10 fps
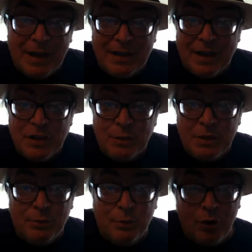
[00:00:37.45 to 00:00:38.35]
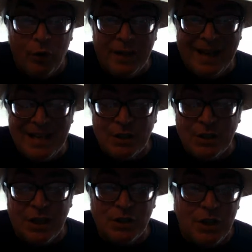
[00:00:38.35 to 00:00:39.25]
I guess, and people were calling it
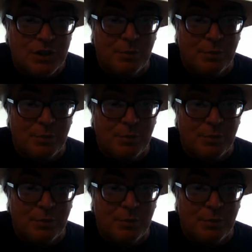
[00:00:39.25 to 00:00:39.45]
HHN.